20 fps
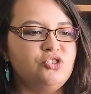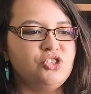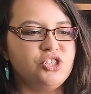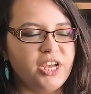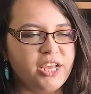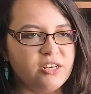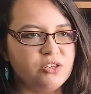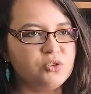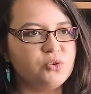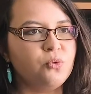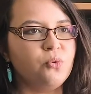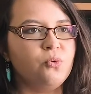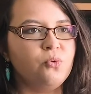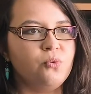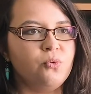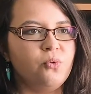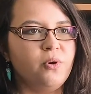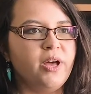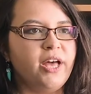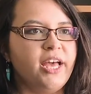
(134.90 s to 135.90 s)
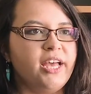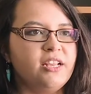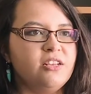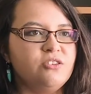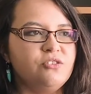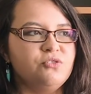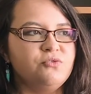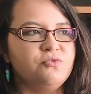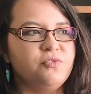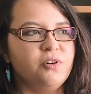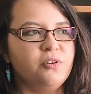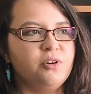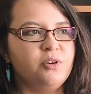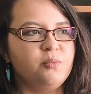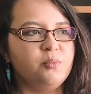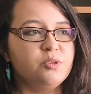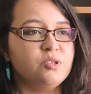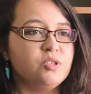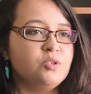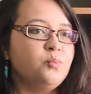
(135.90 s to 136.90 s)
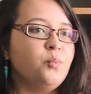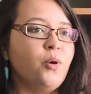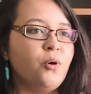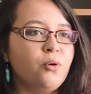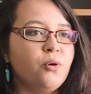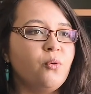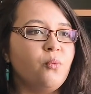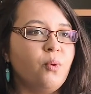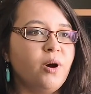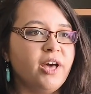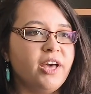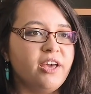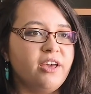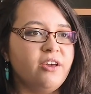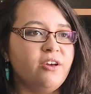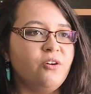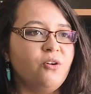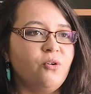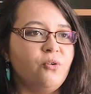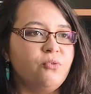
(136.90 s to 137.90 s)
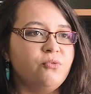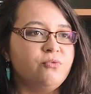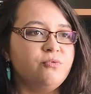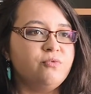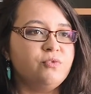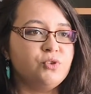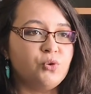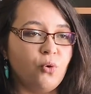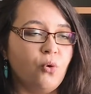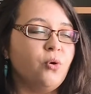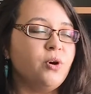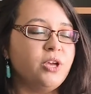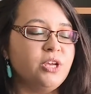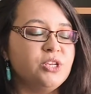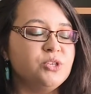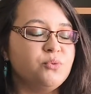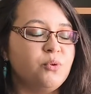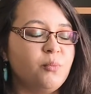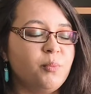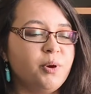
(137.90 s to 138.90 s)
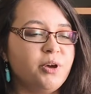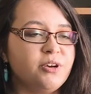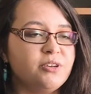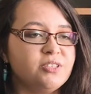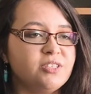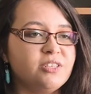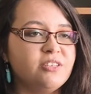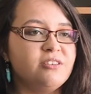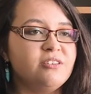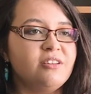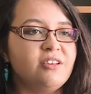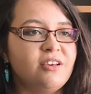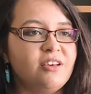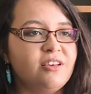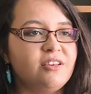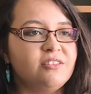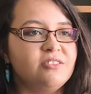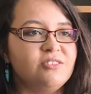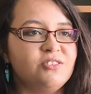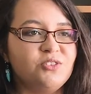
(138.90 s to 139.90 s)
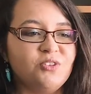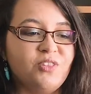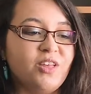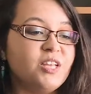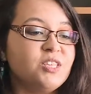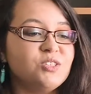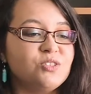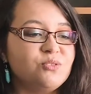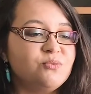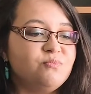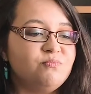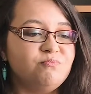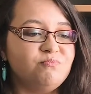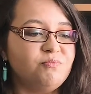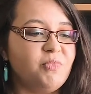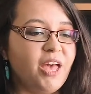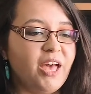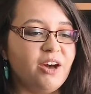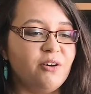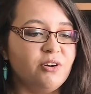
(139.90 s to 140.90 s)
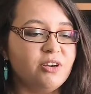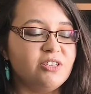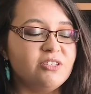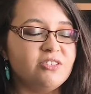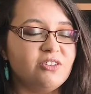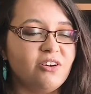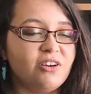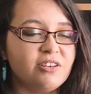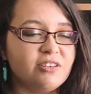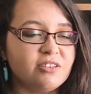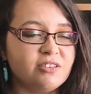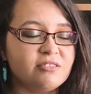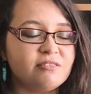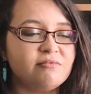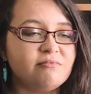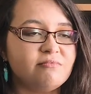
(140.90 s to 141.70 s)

gentle and very bespoke way of talking to a person. So that's how I designed it.